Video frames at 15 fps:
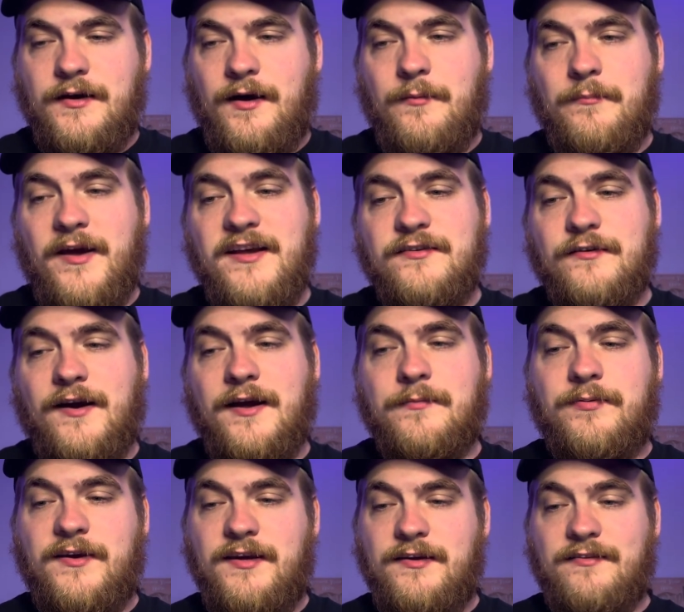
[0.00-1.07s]
a major
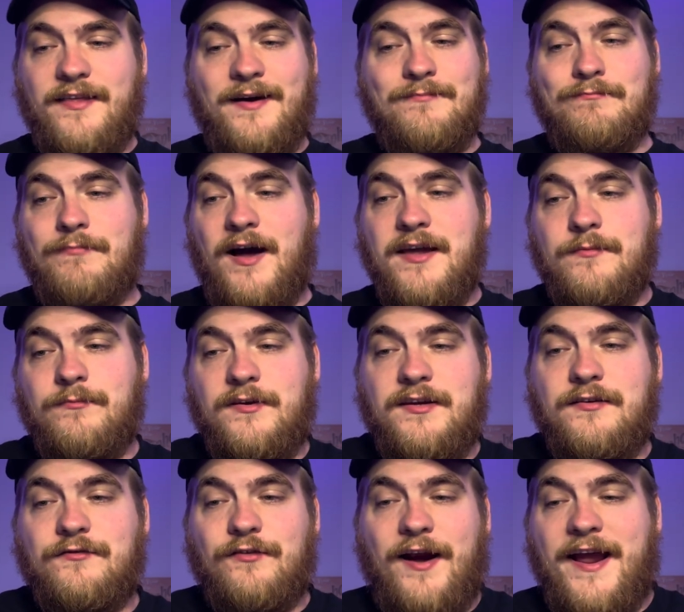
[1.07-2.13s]
IP that might
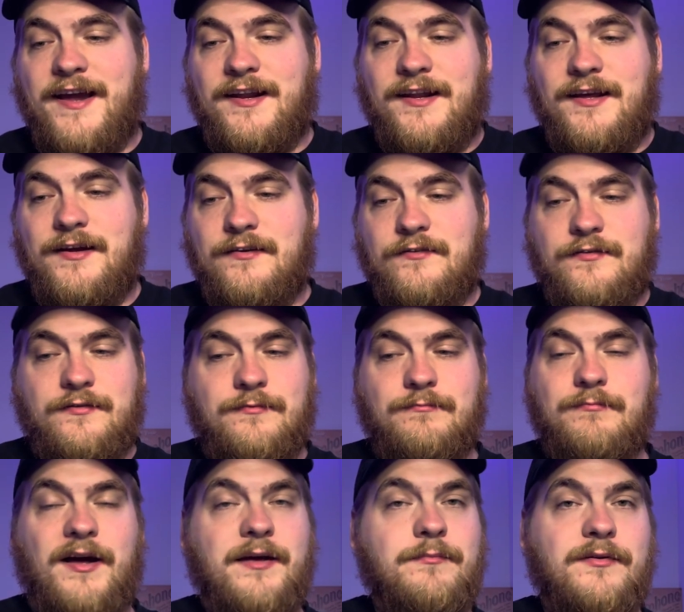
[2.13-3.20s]
be Dragon Age,
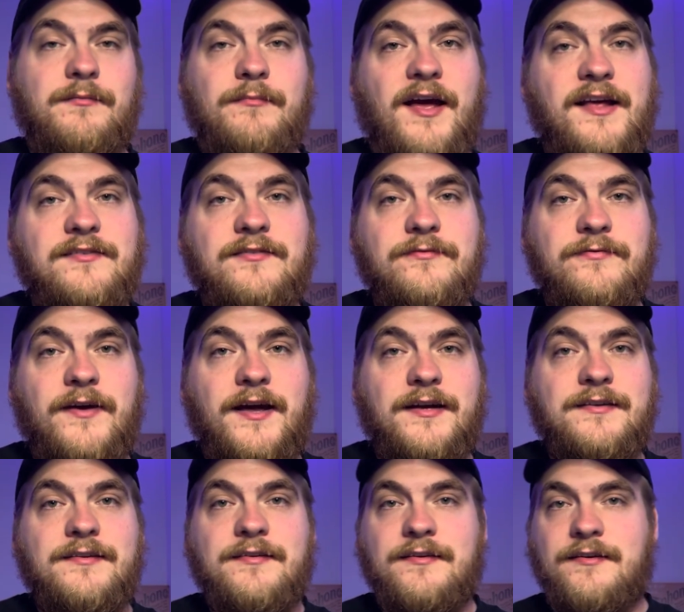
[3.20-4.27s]
might be Mass
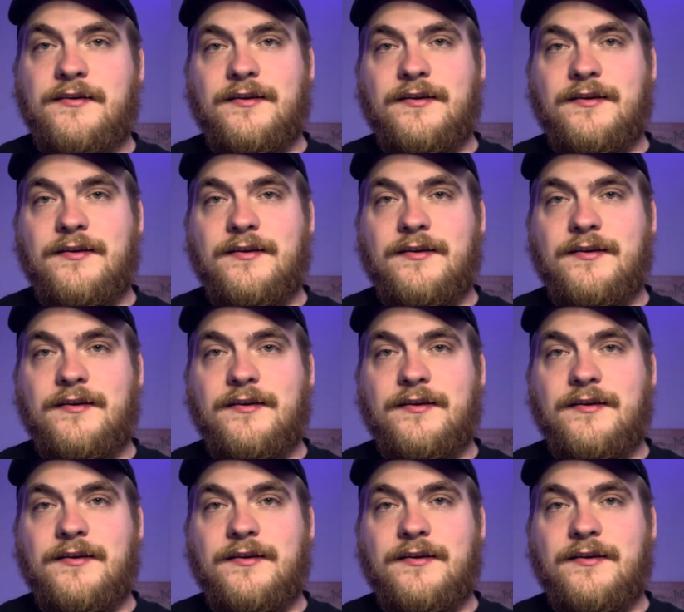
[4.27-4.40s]
Effect,